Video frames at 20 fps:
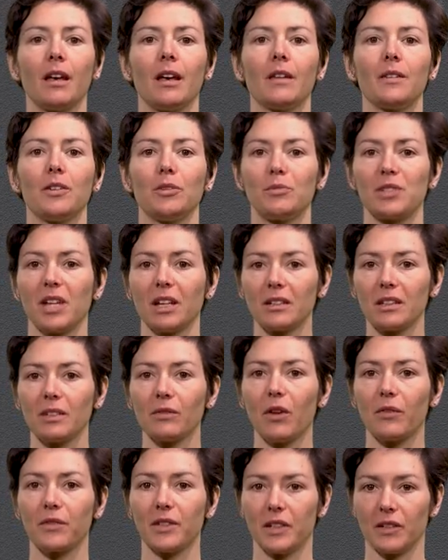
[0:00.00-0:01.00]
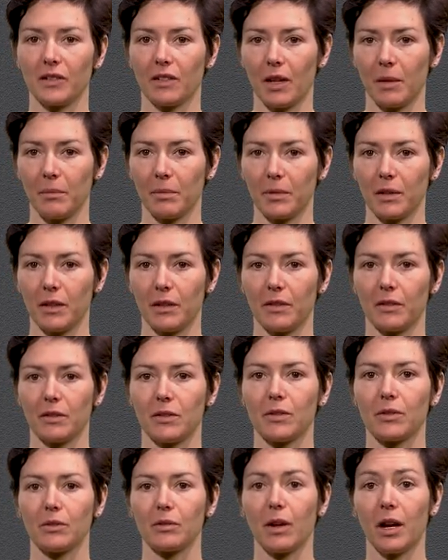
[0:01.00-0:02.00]
The objective of this step is
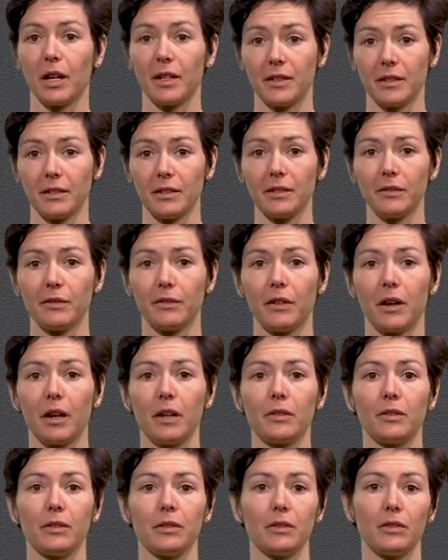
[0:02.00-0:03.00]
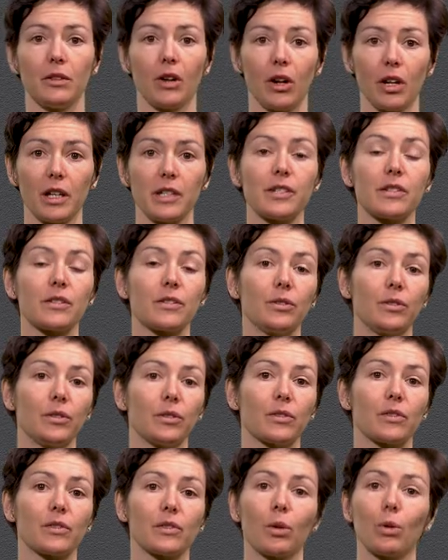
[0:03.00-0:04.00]
to identify the knowledge
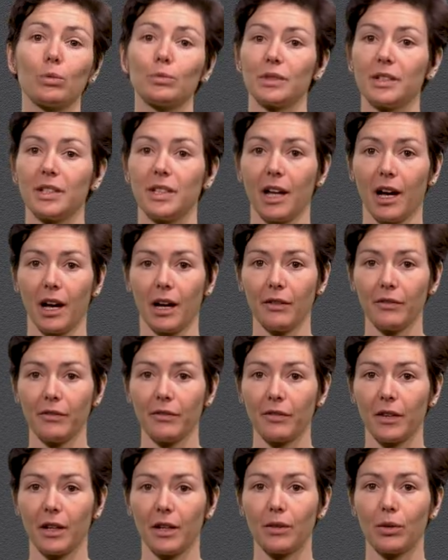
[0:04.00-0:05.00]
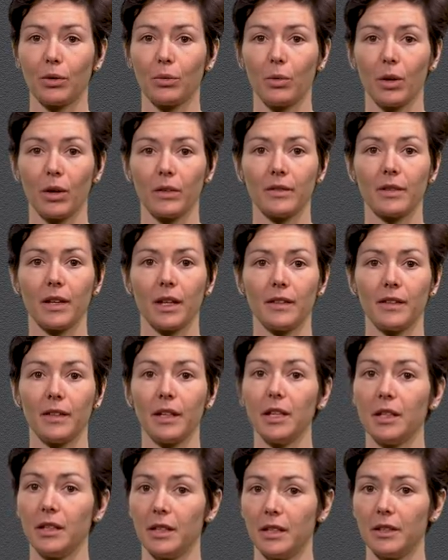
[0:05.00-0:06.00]
students already have and the one that
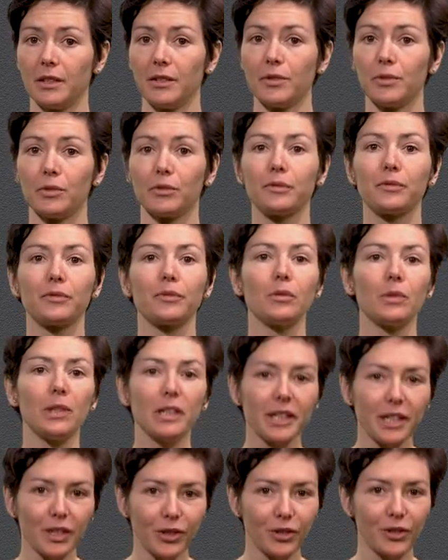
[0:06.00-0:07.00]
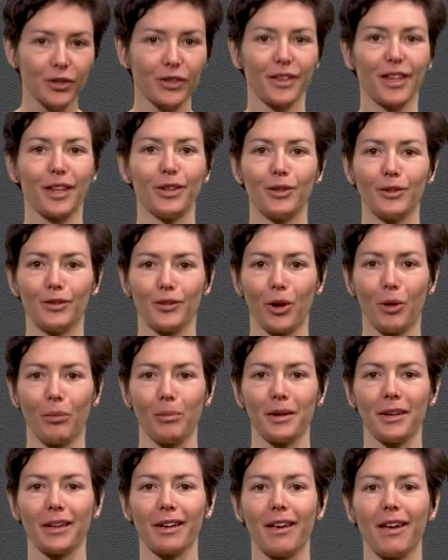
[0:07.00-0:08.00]
they need to fully understand the
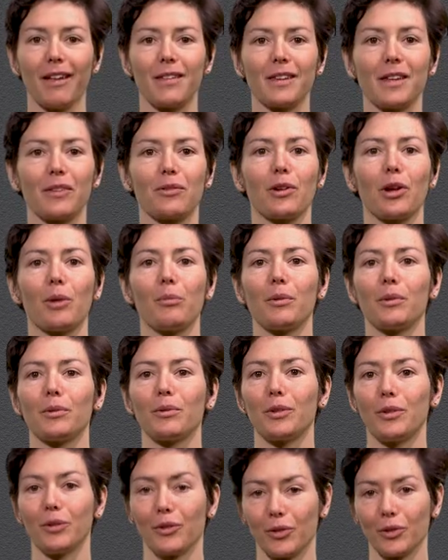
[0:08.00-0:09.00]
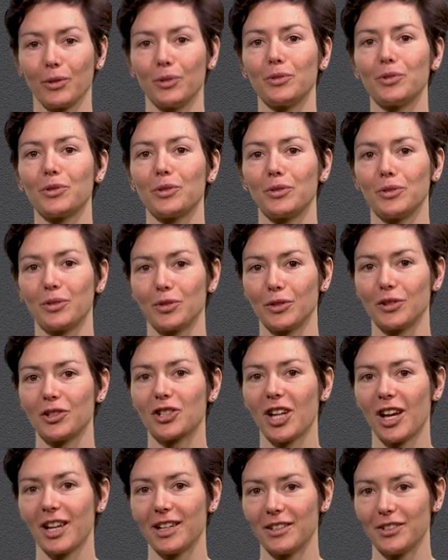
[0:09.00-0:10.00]
topic and develop a solution to the
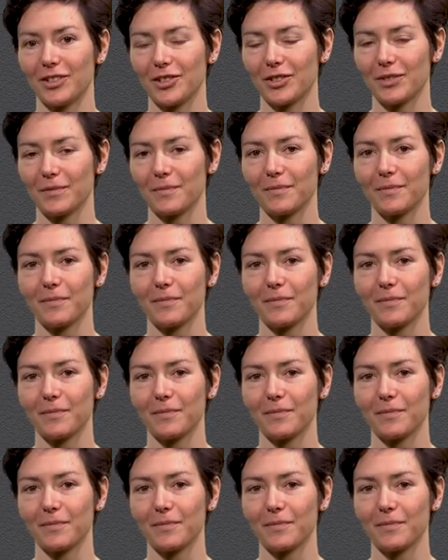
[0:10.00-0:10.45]
challenge.